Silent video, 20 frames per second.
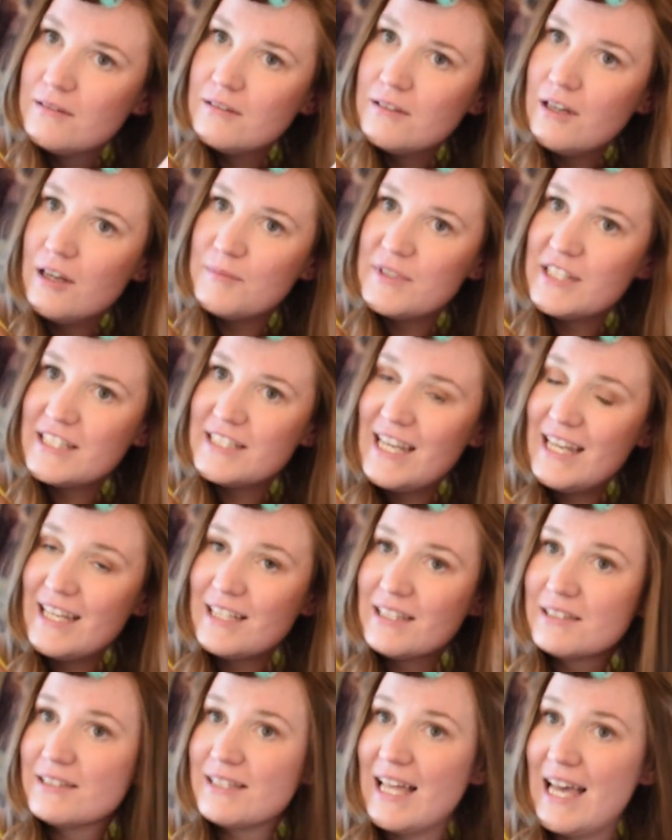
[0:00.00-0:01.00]
I'm gonna
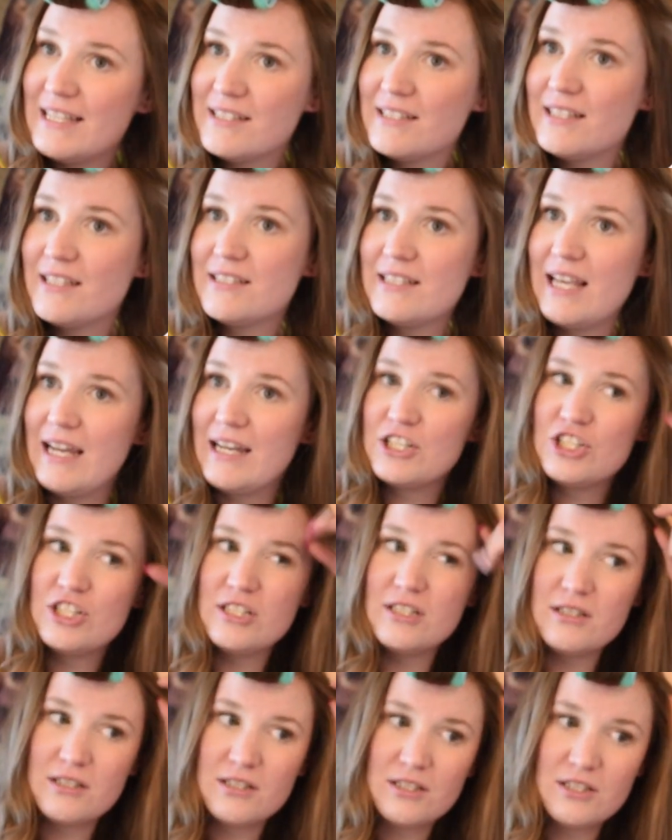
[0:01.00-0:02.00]
take less
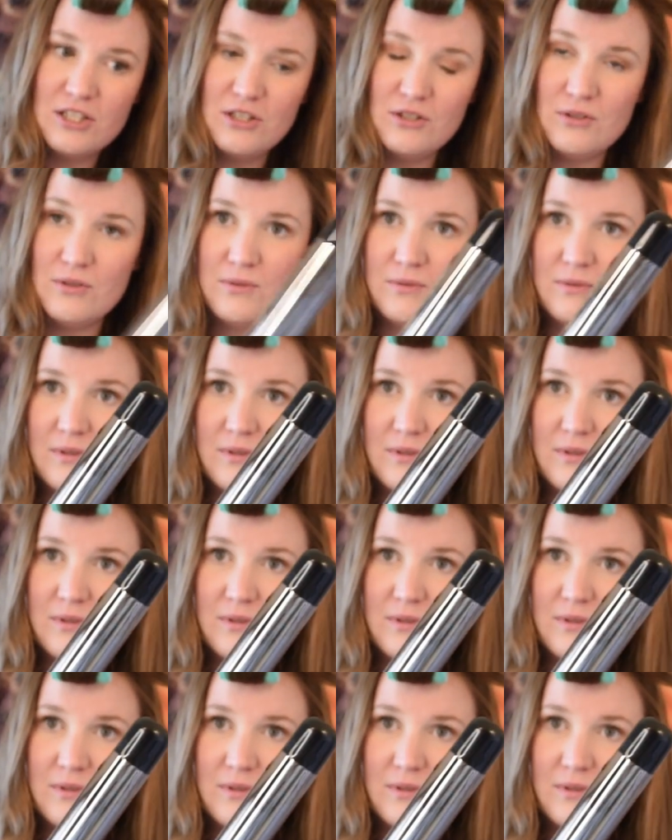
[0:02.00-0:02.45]
sections too.